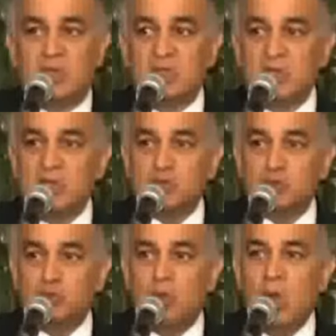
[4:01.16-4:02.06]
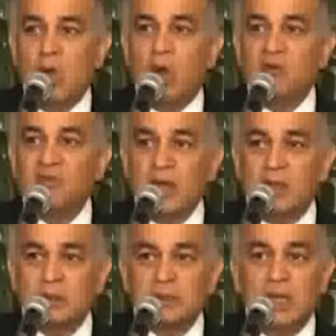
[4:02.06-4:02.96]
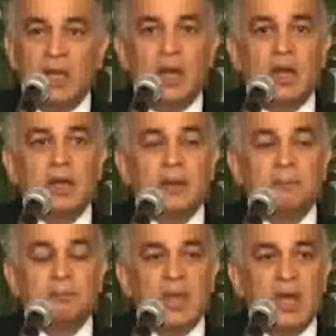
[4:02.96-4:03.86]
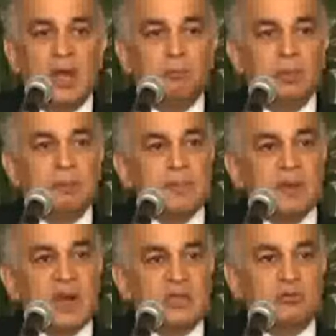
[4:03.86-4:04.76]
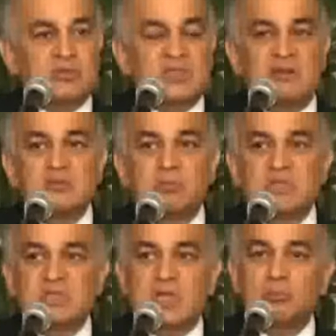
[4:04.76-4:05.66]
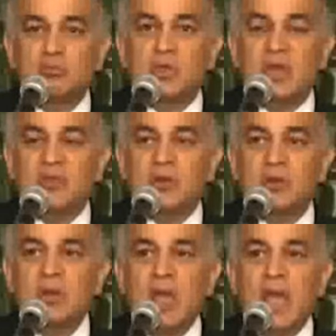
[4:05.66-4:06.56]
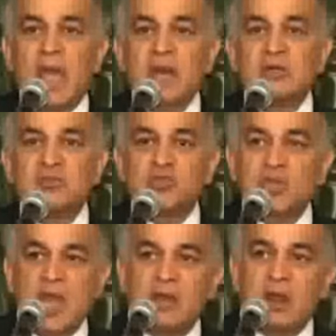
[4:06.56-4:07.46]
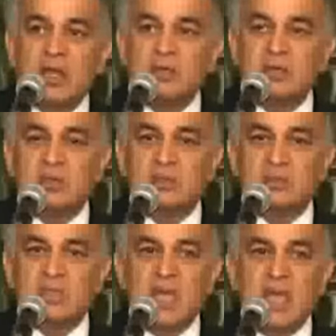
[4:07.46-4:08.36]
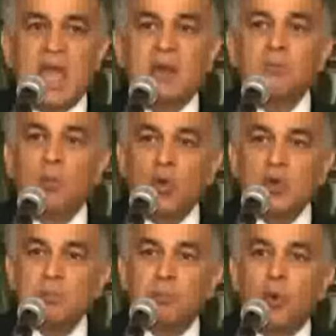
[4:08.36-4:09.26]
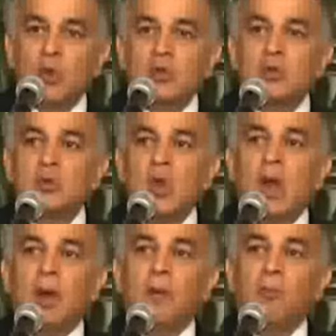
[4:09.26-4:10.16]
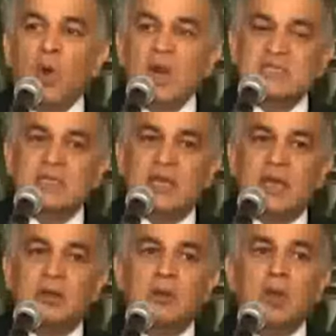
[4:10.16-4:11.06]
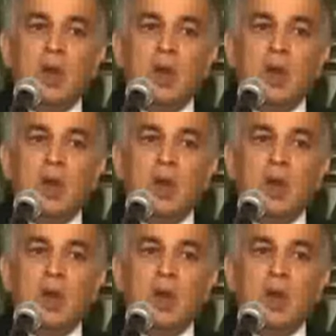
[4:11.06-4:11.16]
in the issue of health. People like yourselves must come together and share ideas, and more important, once again,